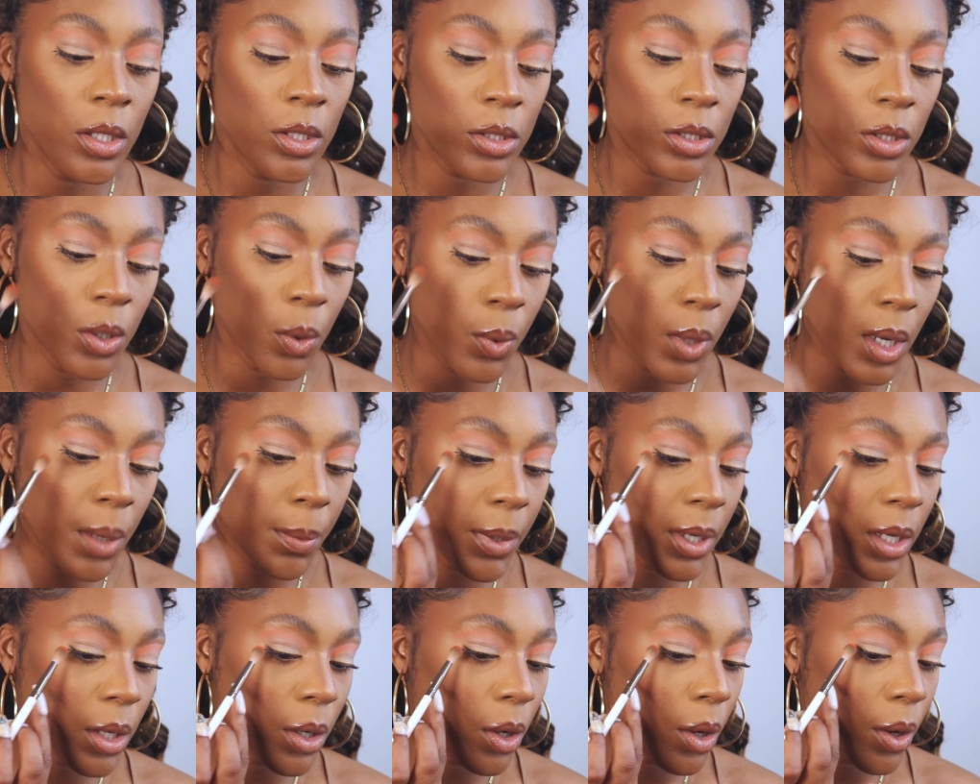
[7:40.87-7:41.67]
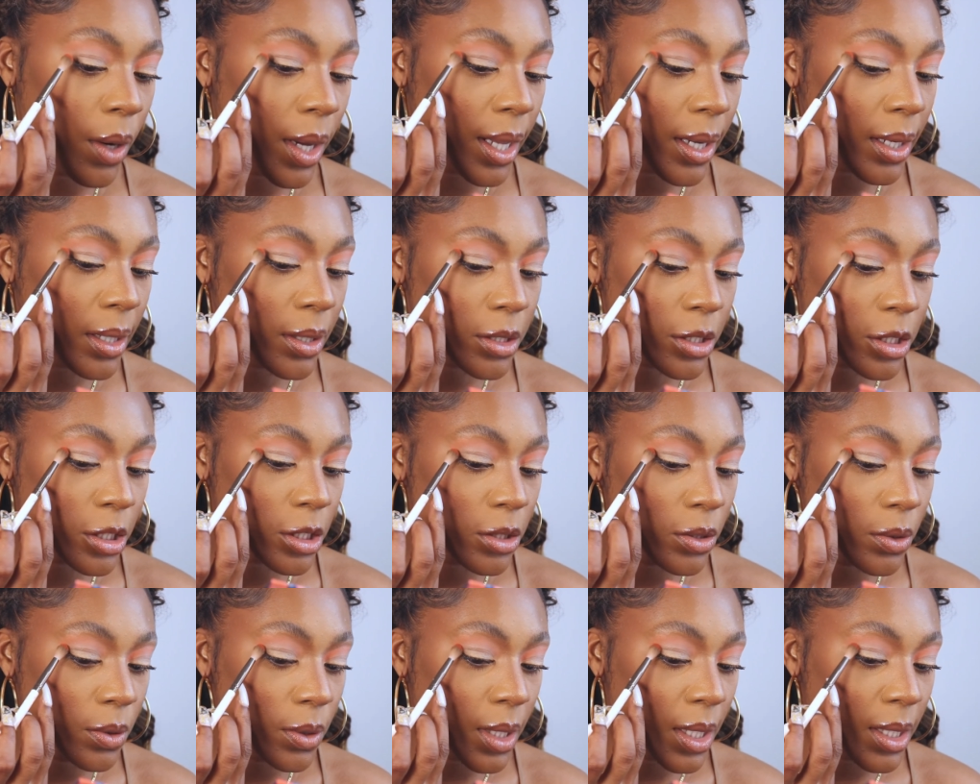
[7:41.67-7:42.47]
So what I'm gonna go ahead and
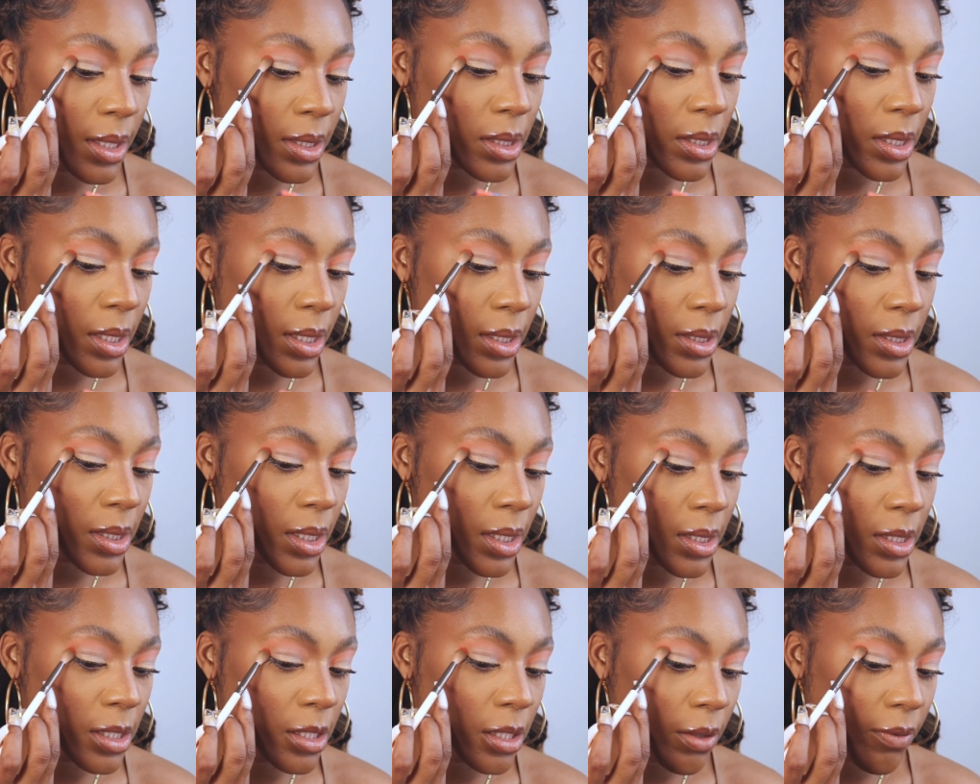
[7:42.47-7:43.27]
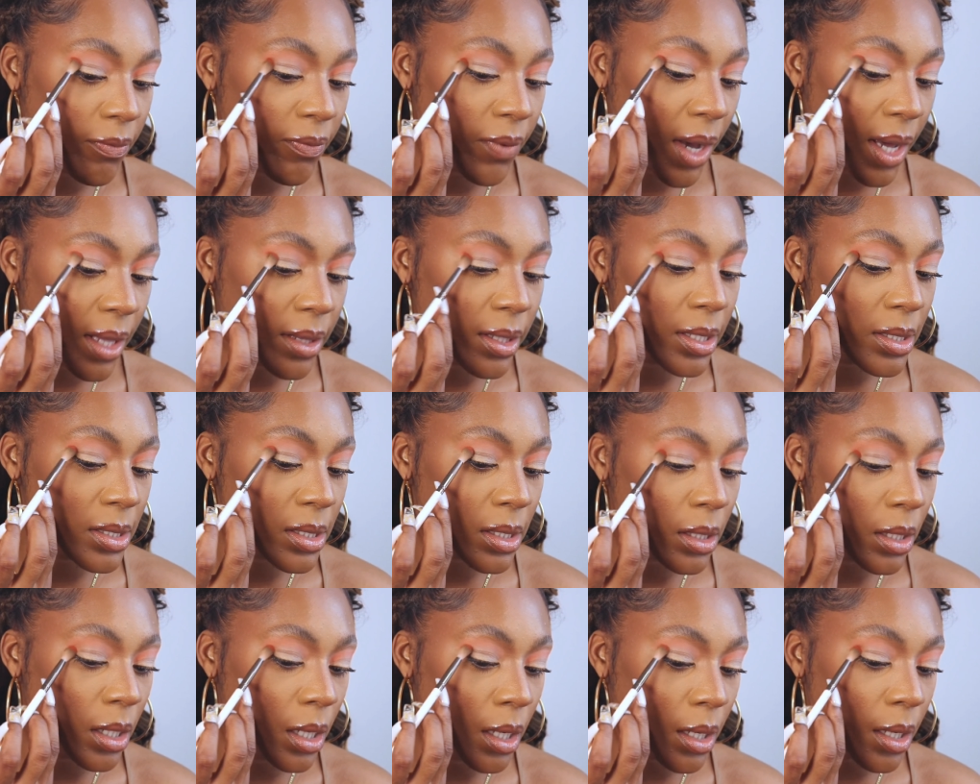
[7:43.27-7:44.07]
do is to intensify
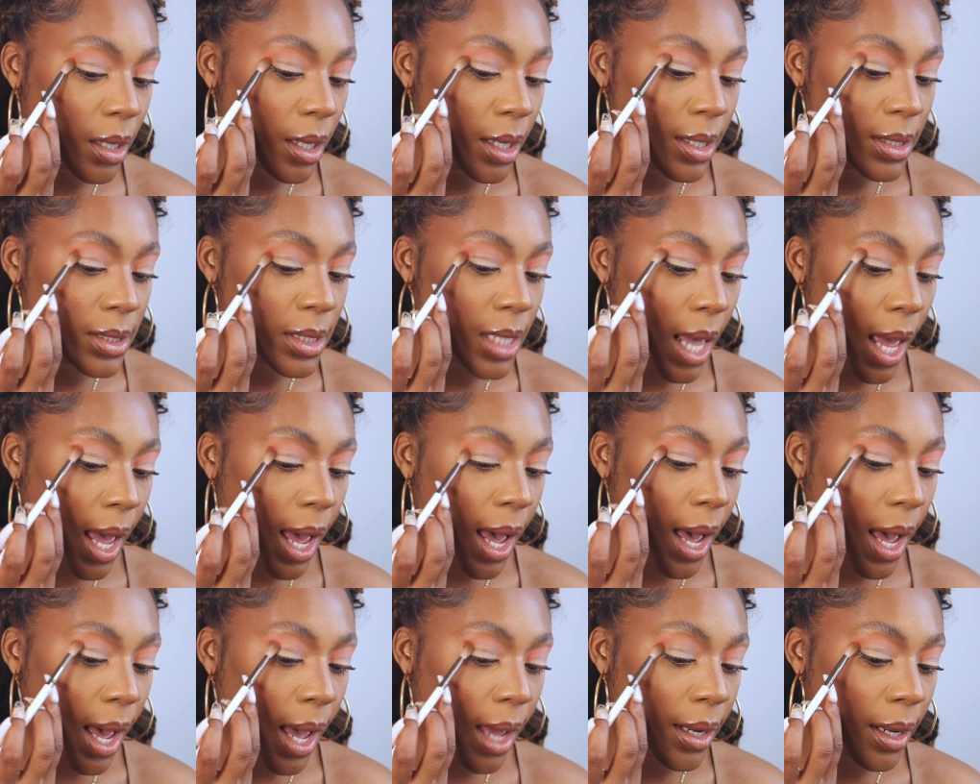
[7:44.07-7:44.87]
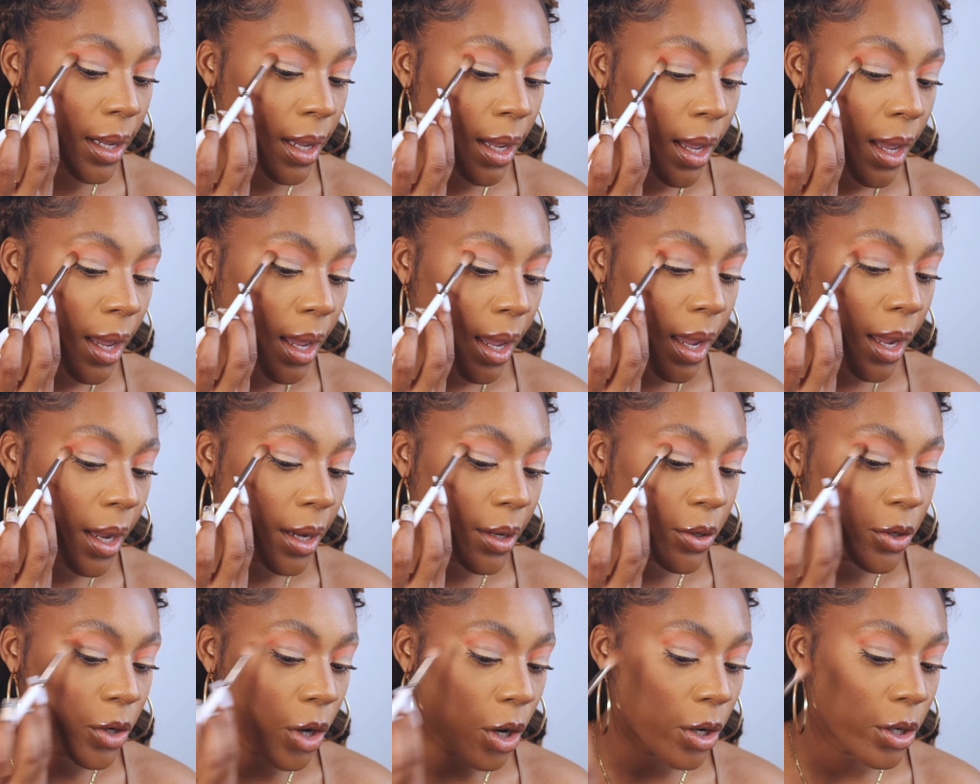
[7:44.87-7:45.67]
this look is add
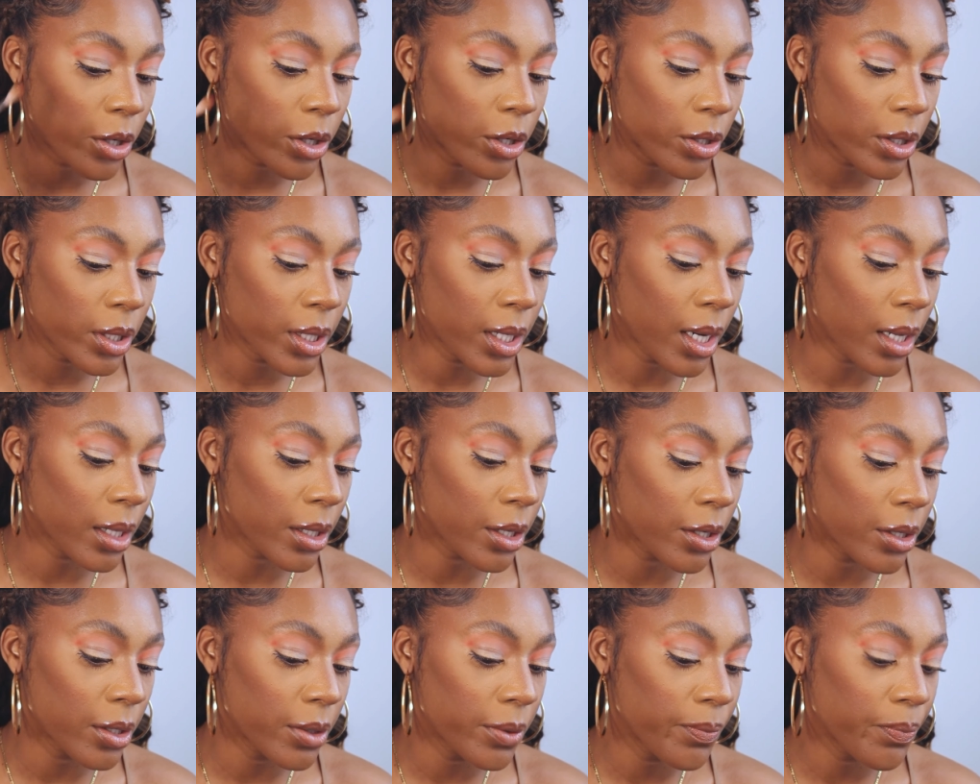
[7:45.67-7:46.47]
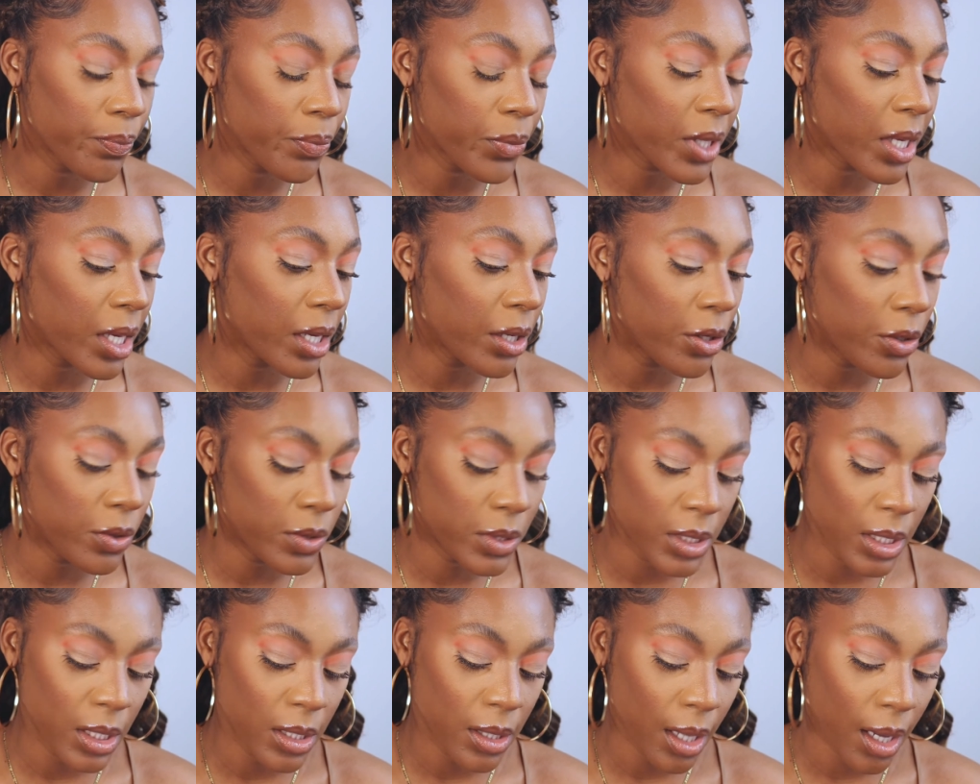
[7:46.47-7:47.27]
a darker color. Can
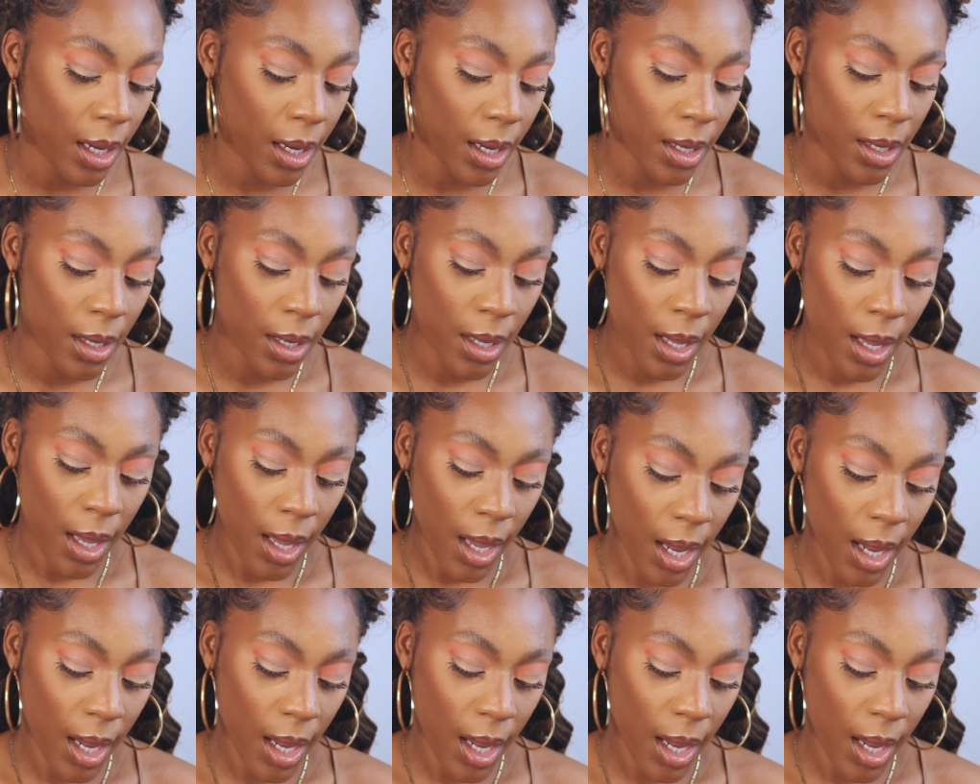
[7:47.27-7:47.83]
you see that?